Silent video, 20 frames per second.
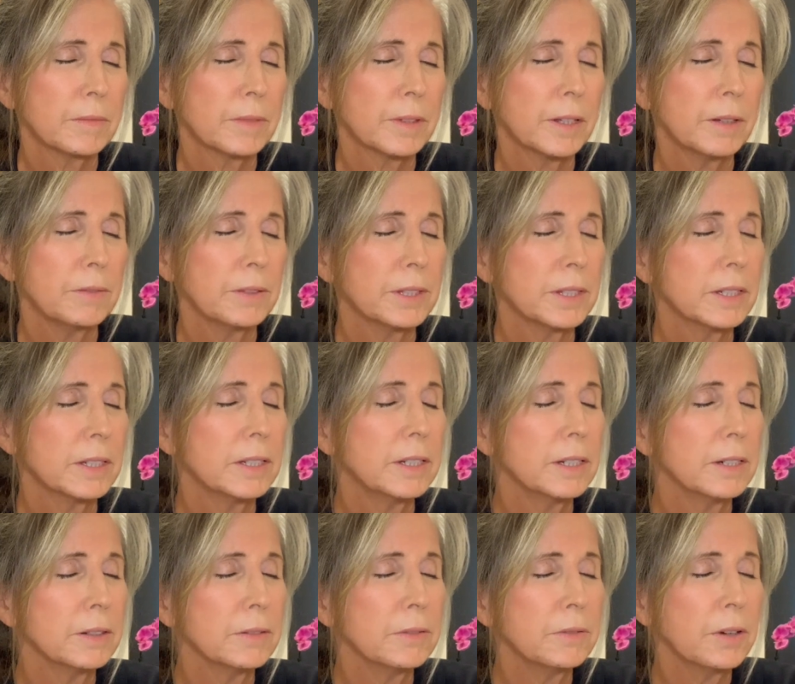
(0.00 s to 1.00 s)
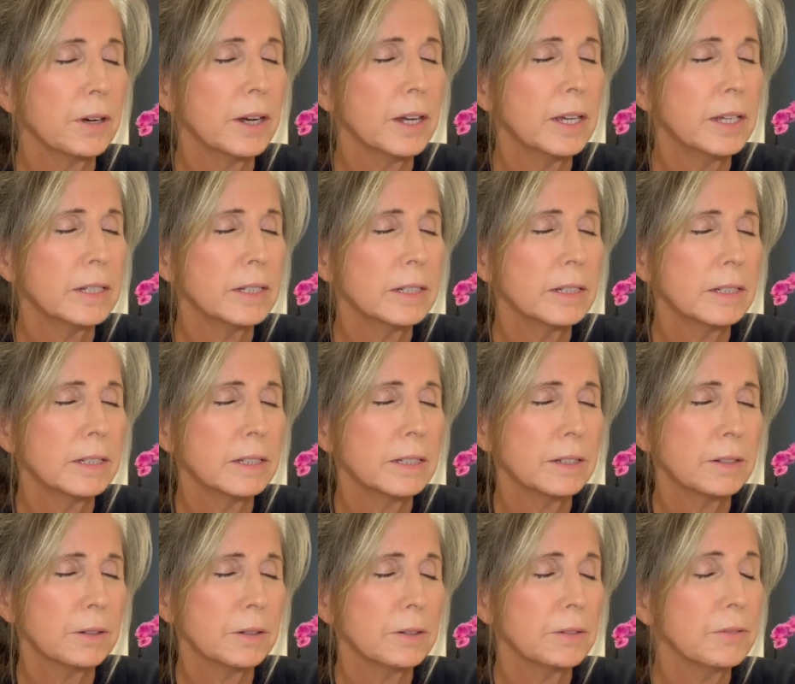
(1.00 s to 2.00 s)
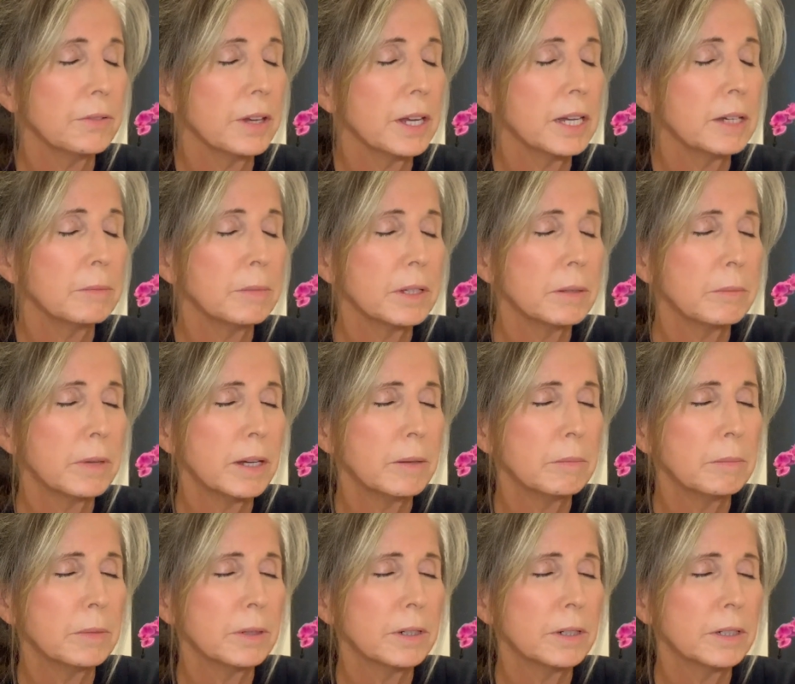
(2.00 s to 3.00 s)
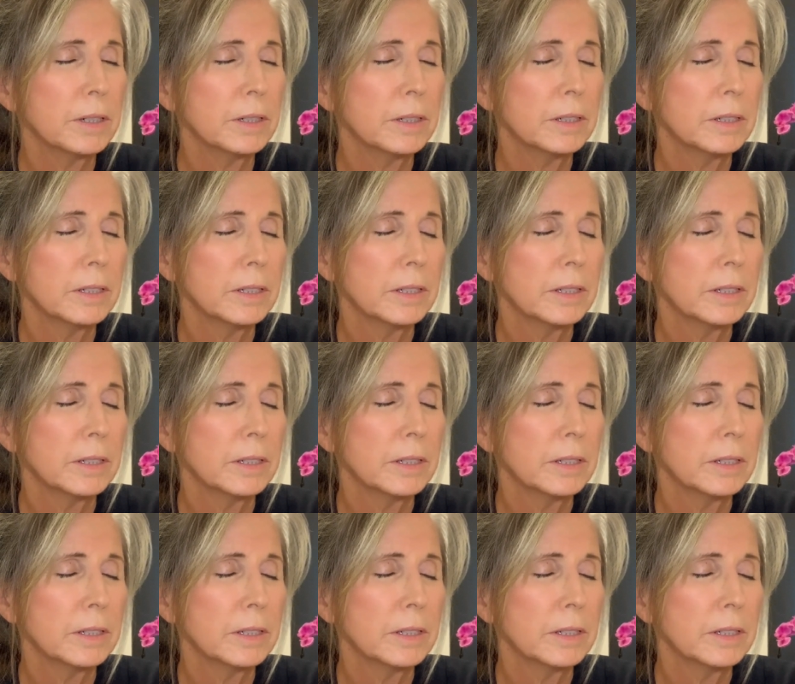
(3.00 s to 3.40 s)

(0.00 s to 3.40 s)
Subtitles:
If it's a dear friend or a family member,